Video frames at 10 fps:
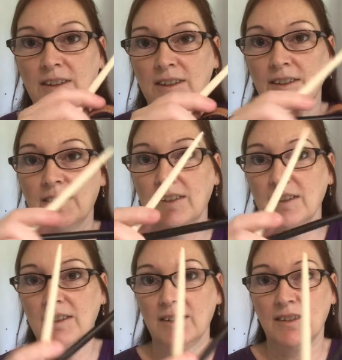
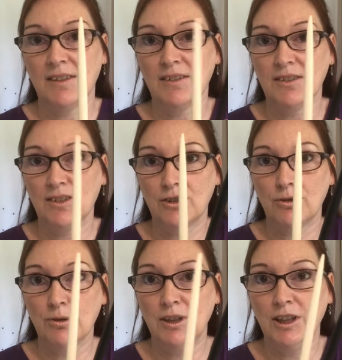sticks. There's
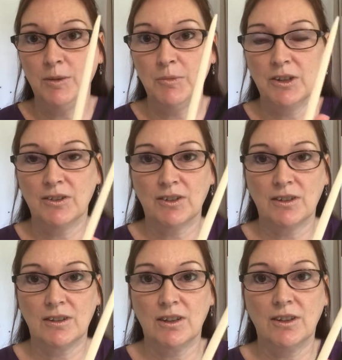cream, there's a
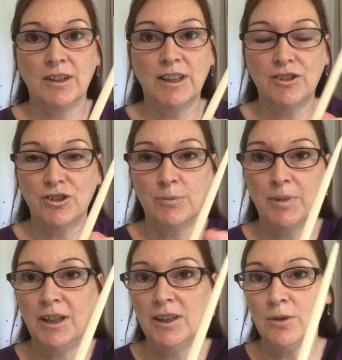carnation
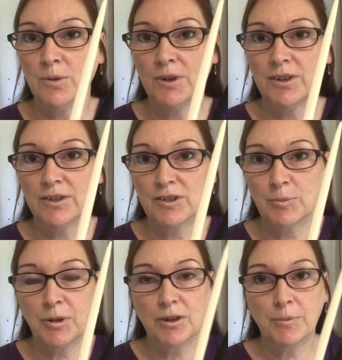pink one, there's
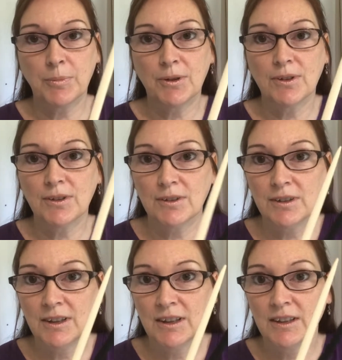purple,
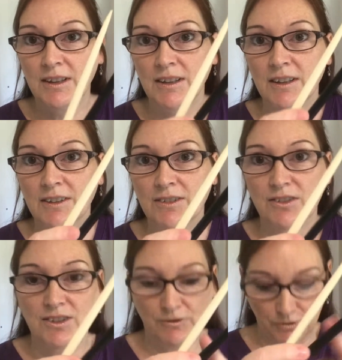there's
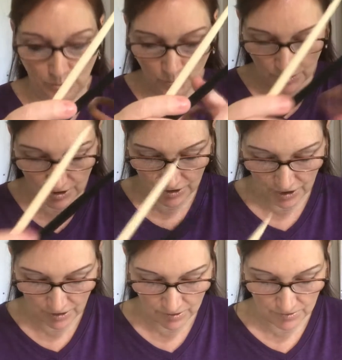different wood
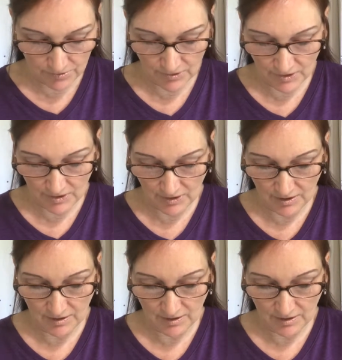tones.